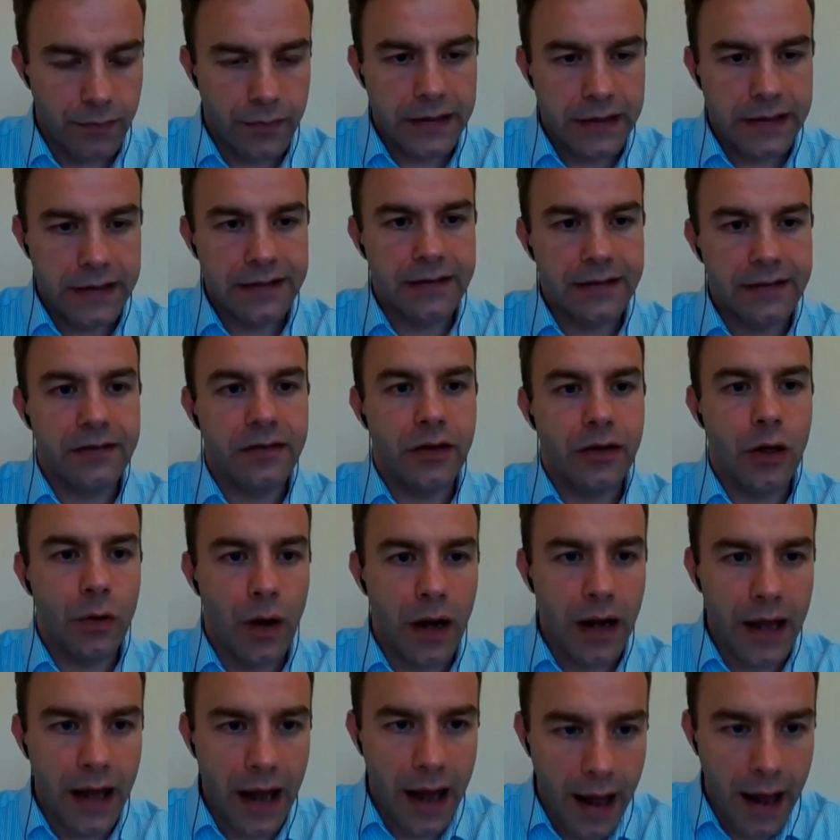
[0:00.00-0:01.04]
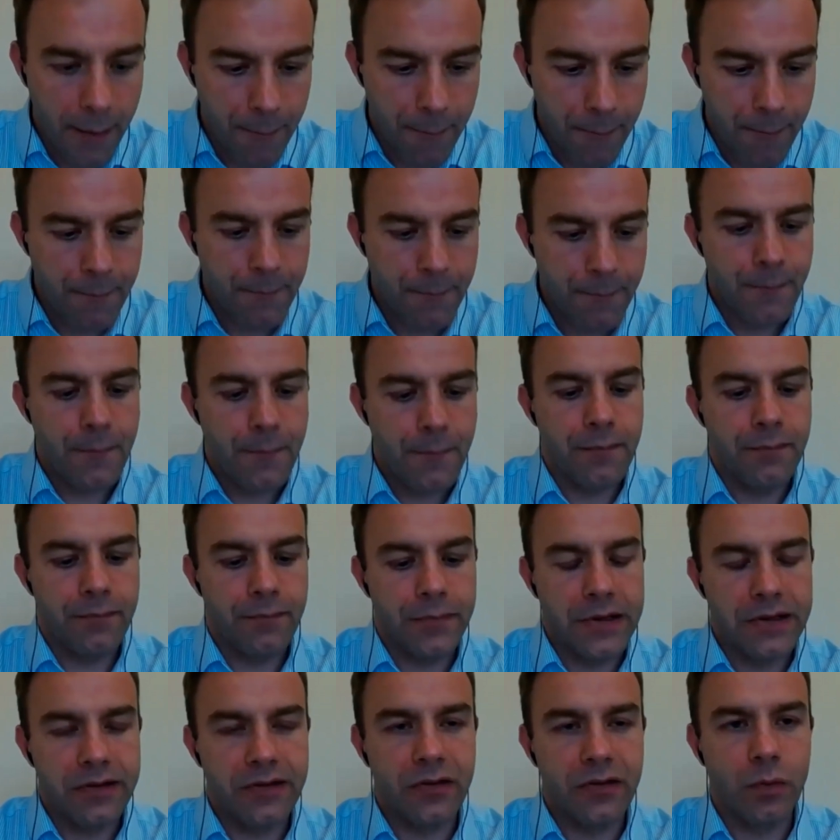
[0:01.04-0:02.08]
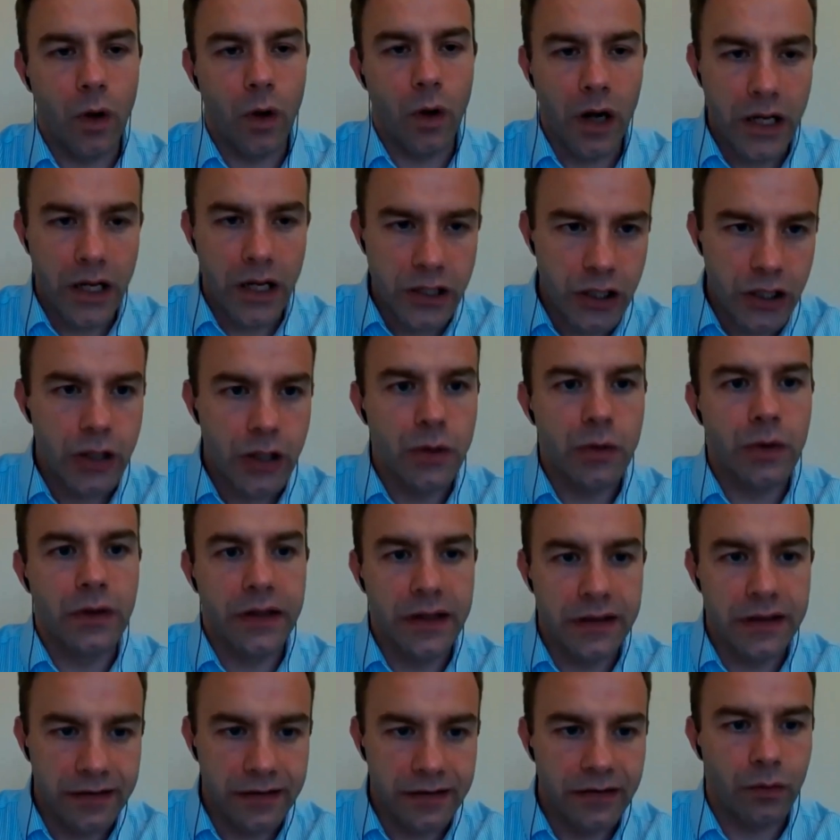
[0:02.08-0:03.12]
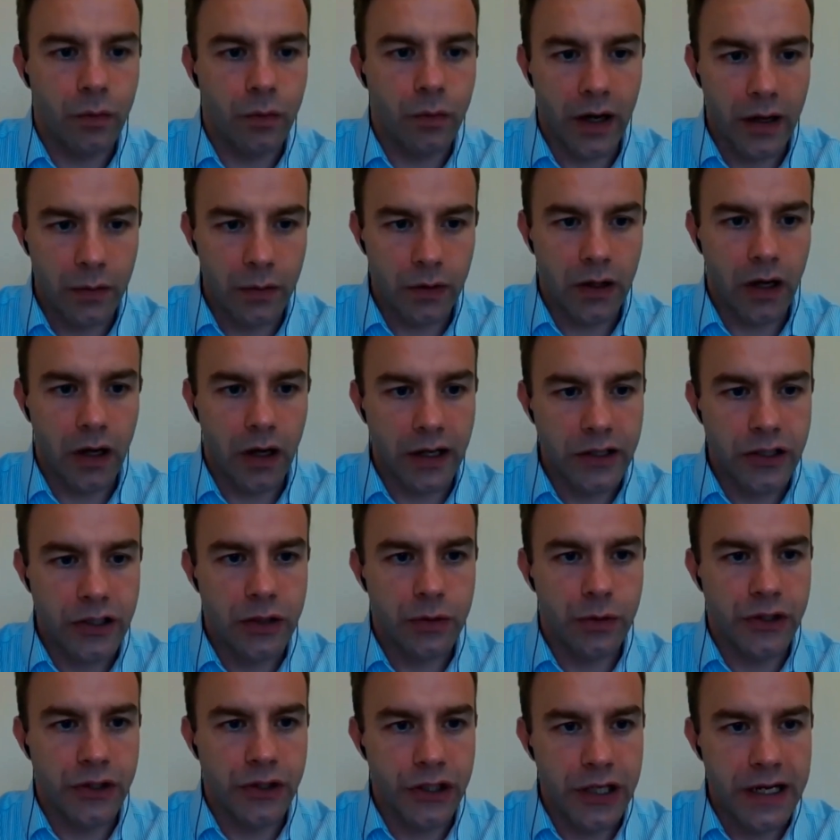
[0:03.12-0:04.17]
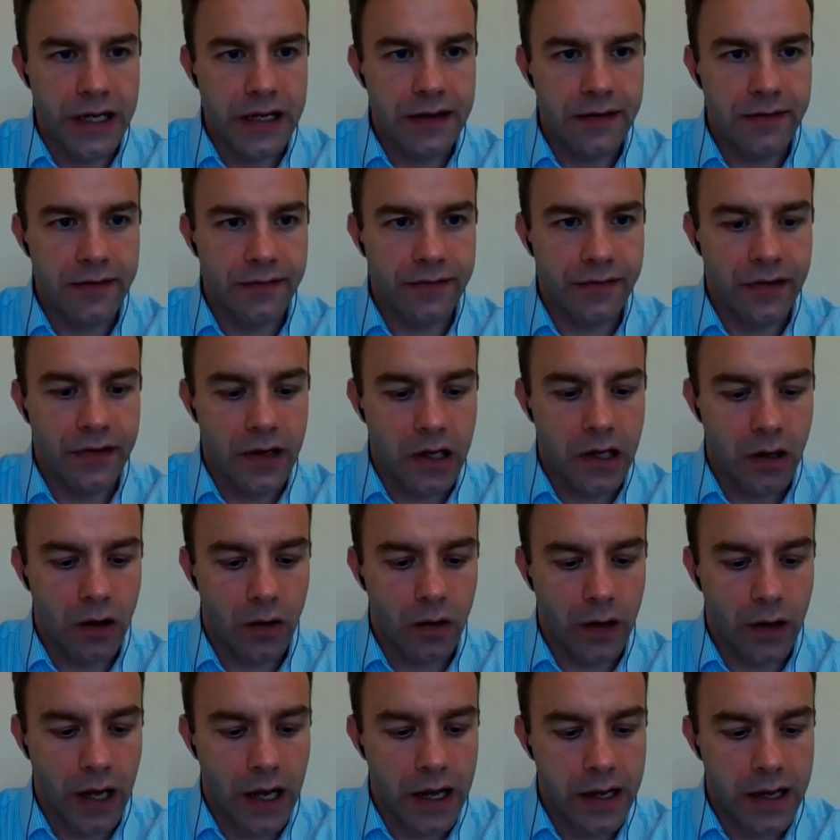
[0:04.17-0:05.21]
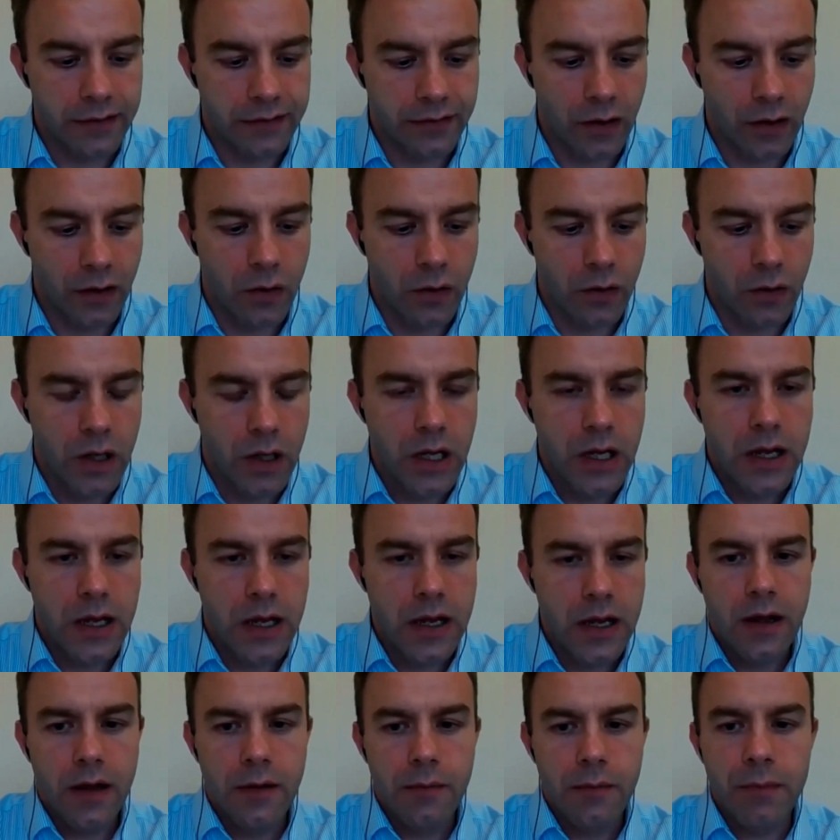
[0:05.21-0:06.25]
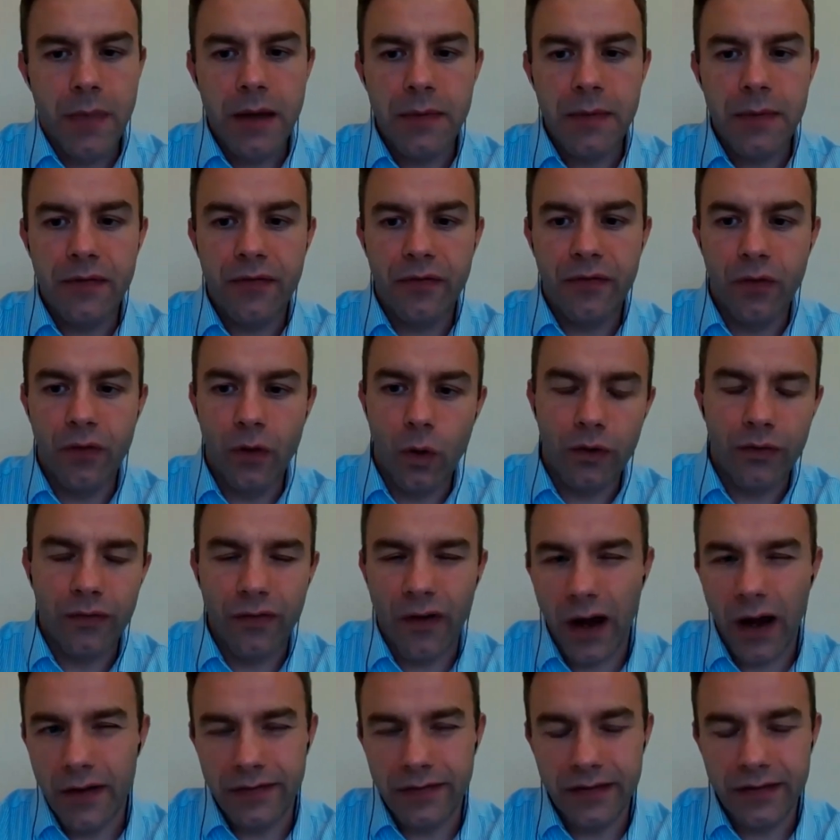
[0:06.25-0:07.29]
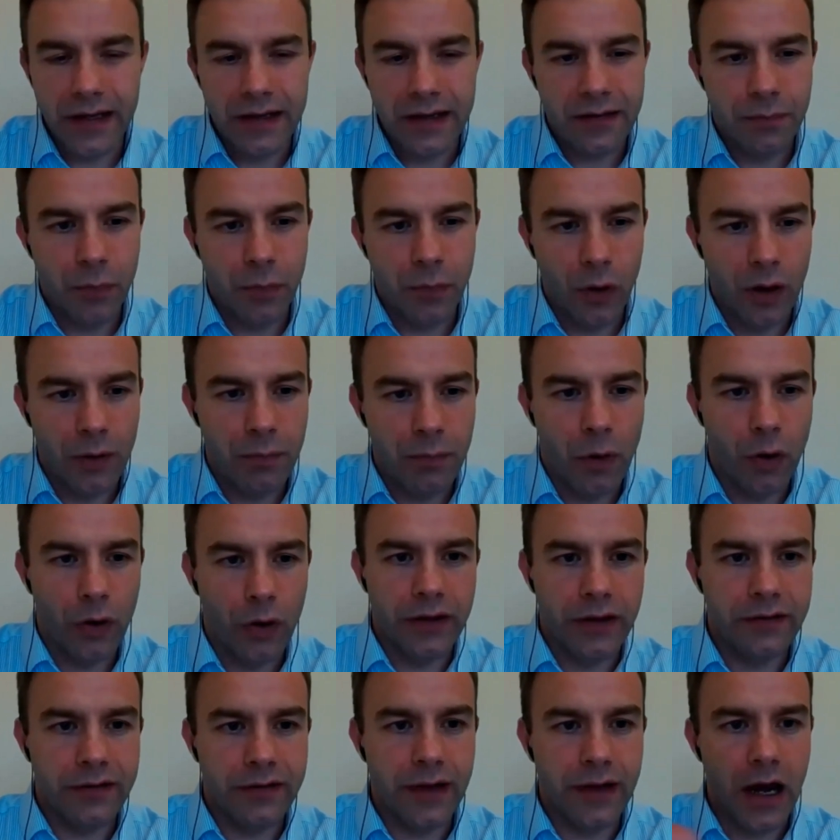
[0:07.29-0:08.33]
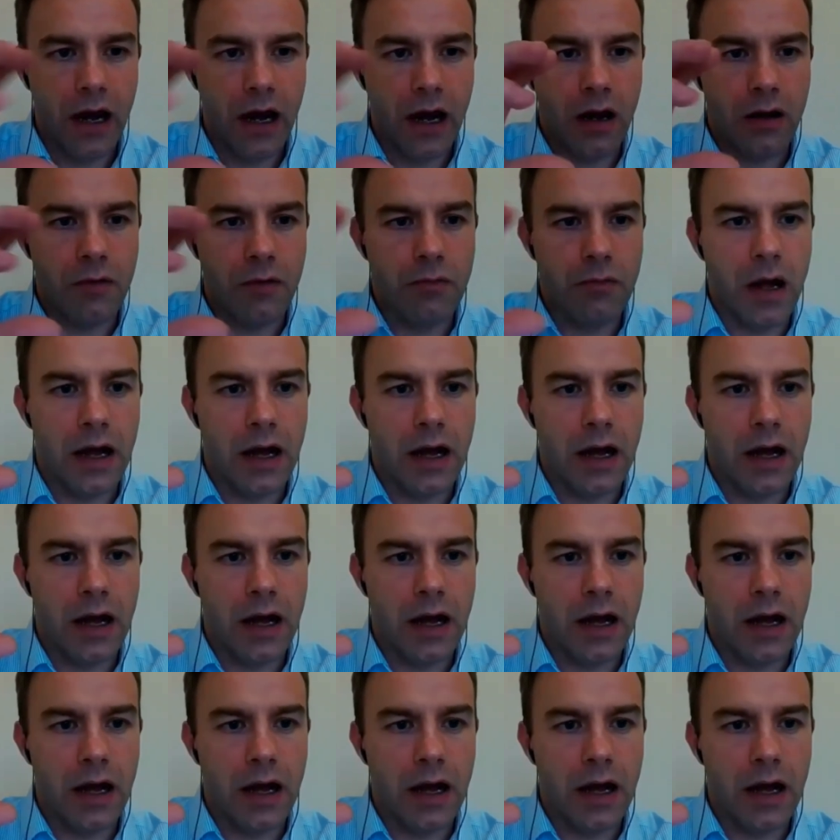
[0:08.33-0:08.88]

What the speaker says: this is who I am, this is what I do, and this is what I would like to achieve. Okay, so maybe 4, 5, 6 bullet points there